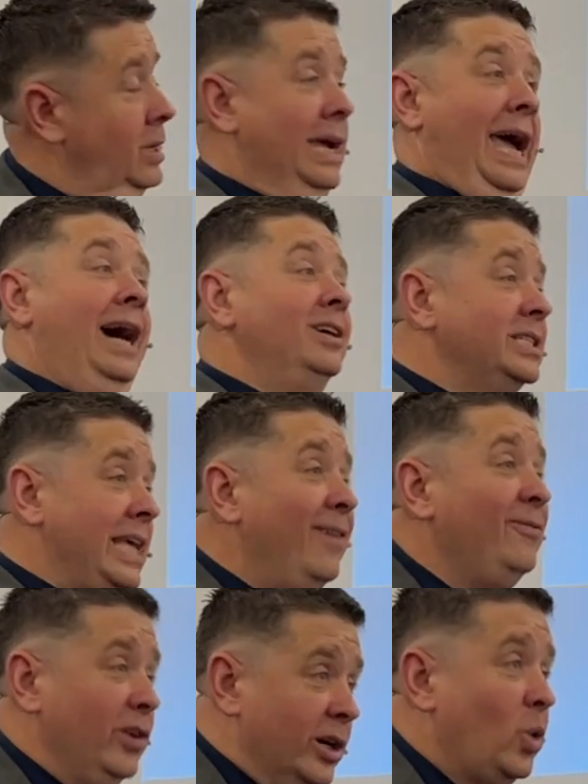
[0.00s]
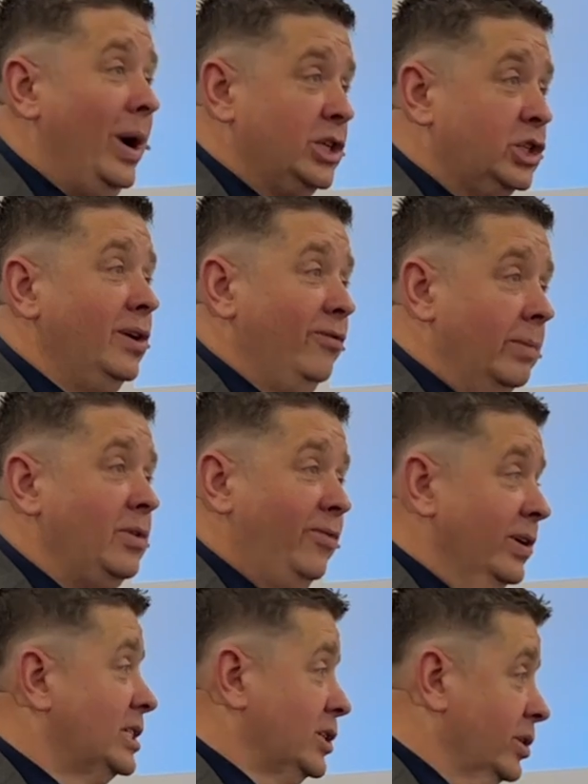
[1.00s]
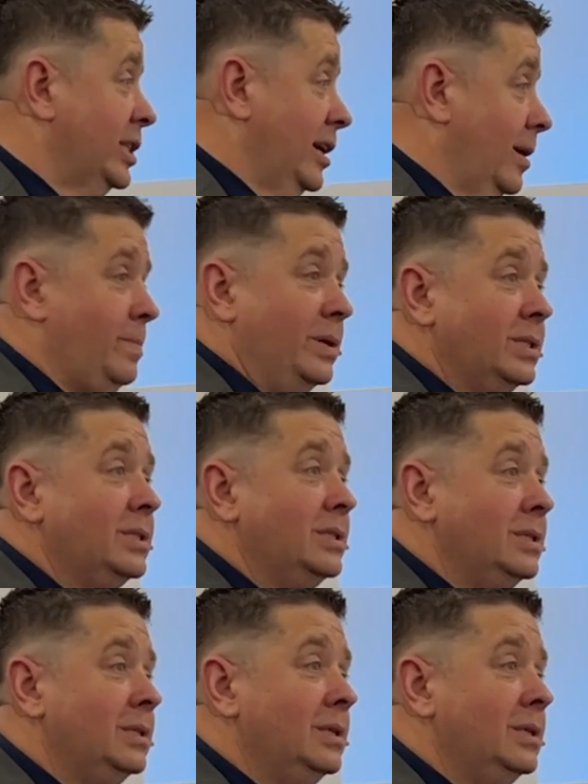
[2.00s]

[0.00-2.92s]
How's that for a question from your physical therapist?